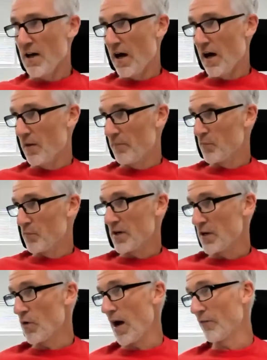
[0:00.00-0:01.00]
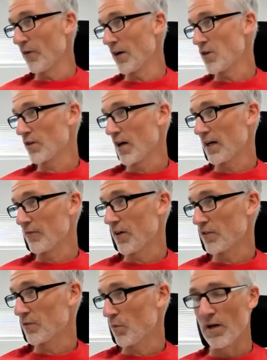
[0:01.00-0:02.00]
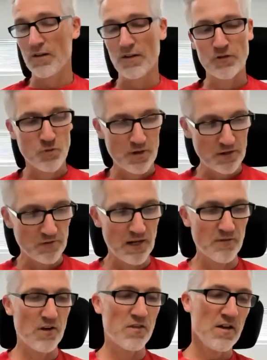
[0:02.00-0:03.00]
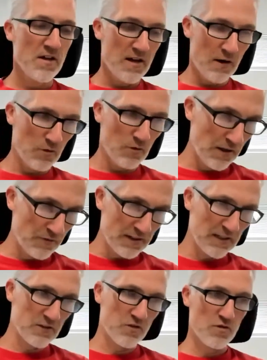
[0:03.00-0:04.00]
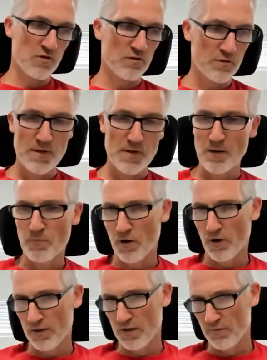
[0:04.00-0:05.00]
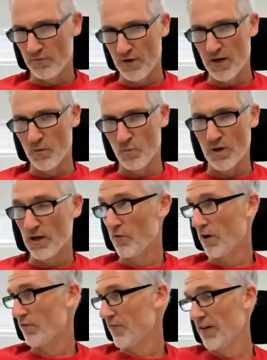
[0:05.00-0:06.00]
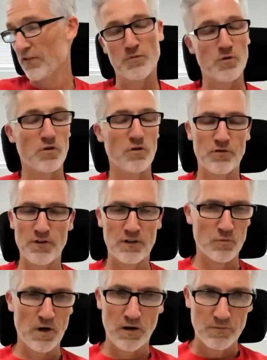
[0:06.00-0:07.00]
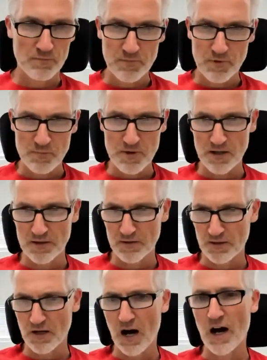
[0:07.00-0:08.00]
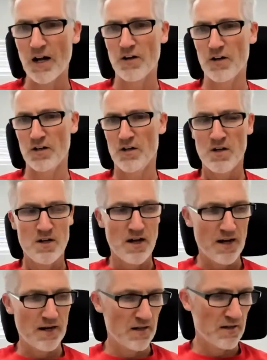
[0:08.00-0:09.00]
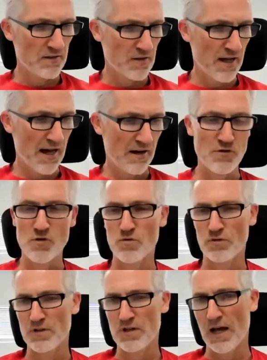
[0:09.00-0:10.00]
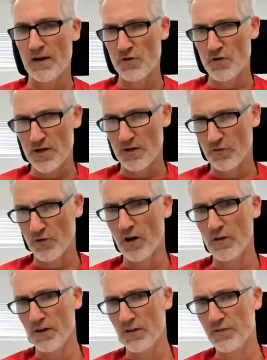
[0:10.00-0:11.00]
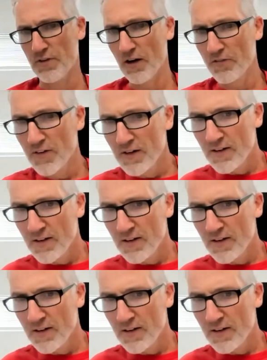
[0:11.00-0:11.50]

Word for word: Um, we do have our Yukon Festival on the 27th, and we'd love to get you to be a part of uh, one of our festivals as well. It'd be a, yeah. an honor and uh, to have you have you here for all this stuff.